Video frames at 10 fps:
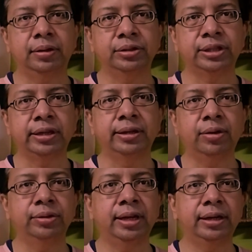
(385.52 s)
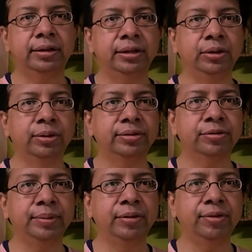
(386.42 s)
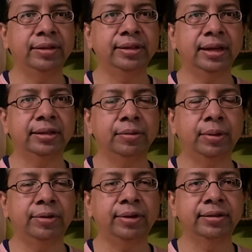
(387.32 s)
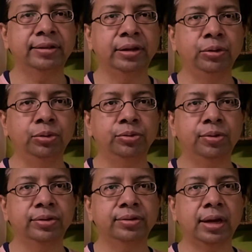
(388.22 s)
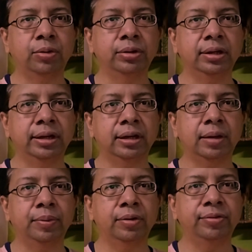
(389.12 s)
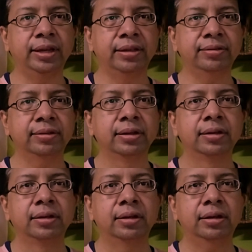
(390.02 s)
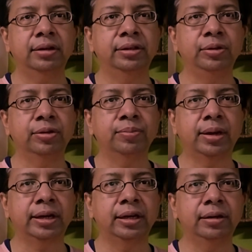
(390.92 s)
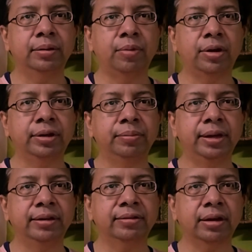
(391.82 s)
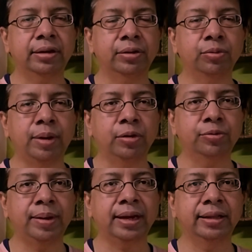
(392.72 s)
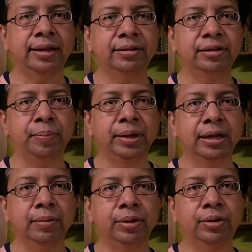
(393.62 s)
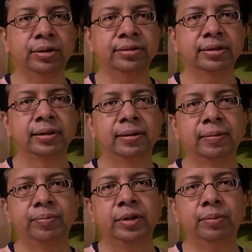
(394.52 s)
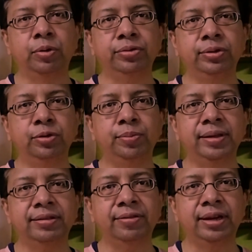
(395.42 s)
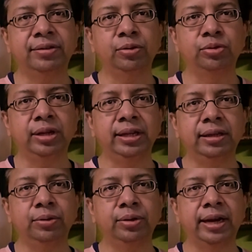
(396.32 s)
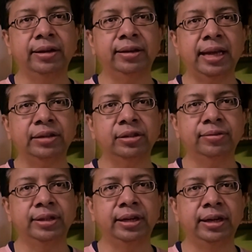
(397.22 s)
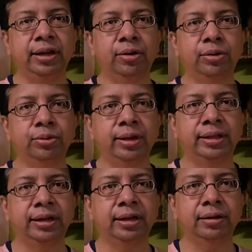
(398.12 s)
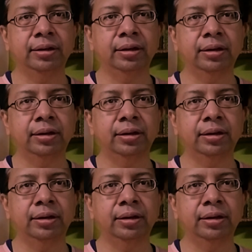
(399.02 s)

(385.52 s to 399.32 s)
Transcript: shutdown that the US has been facing. I think once that news was out, in a couple of days, the US market bottomed and started to bounce back. And that's typical because most news-based events, usually you get a reaction within a day or two, and then it